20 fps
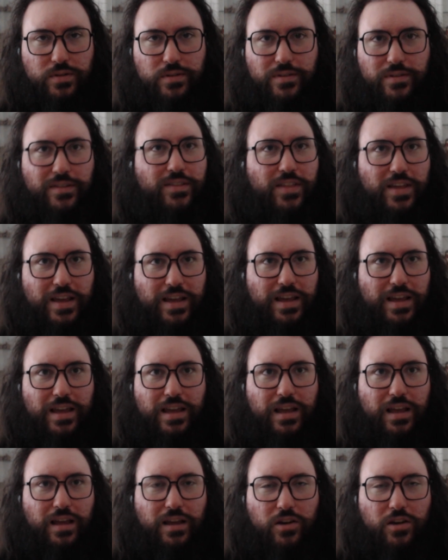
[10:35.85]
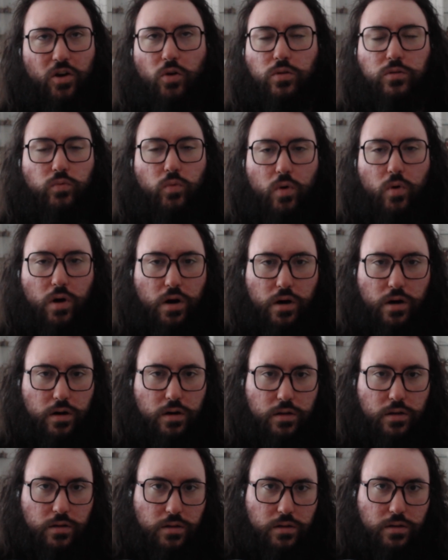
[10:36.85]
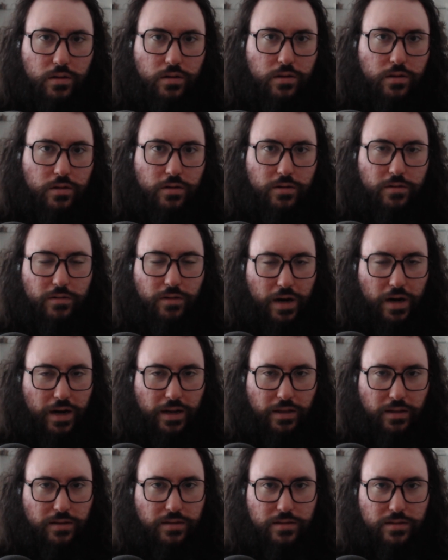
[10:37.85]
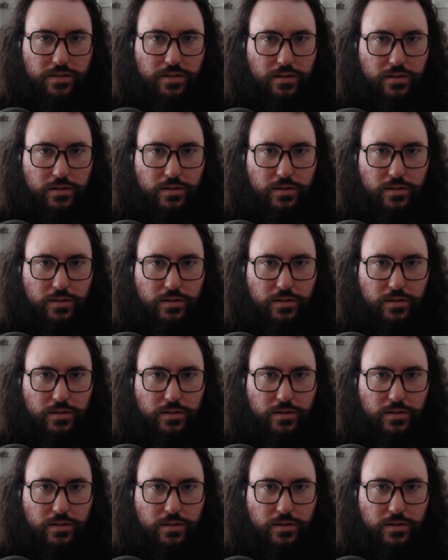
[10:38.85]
the Cold War, right?